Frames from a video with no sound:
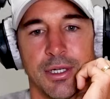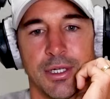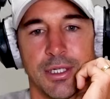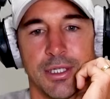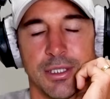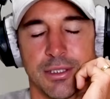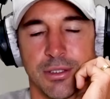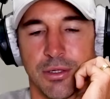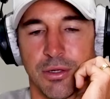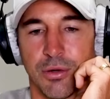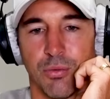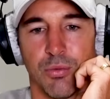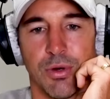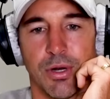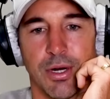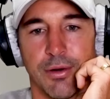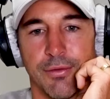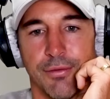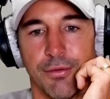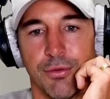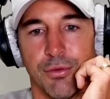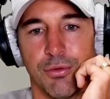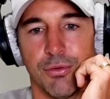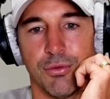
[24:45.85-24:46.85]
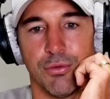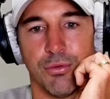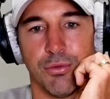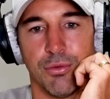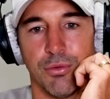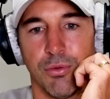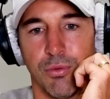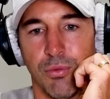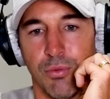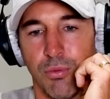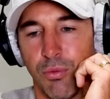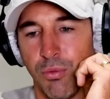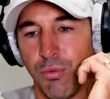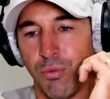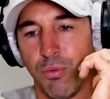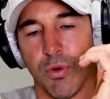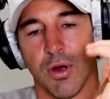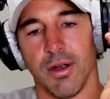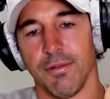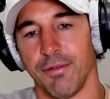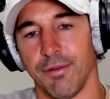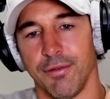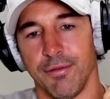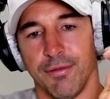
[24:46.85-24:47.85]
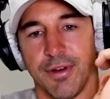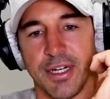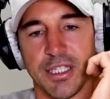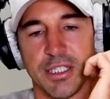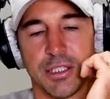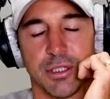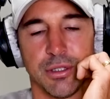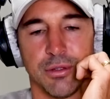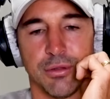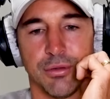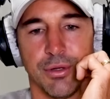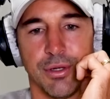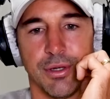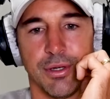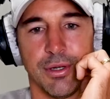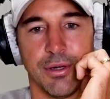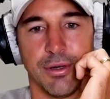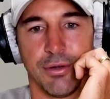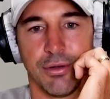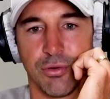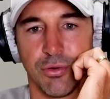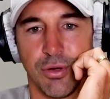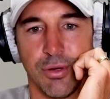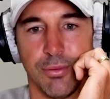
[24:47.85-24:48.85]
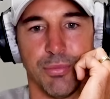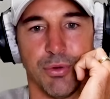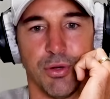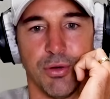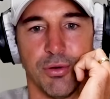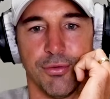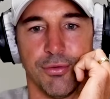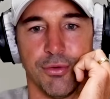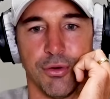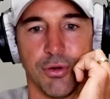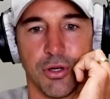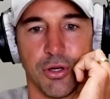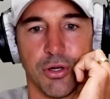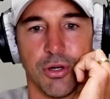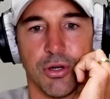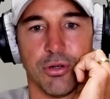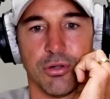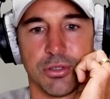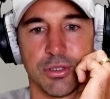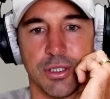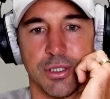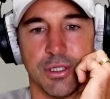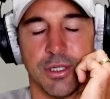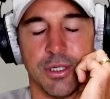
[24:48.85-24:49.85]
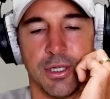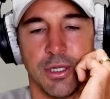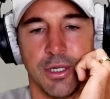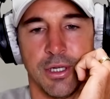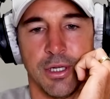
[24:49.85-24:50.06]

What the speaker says: He's got a wonderful wife investor and 3 beautiful girls, and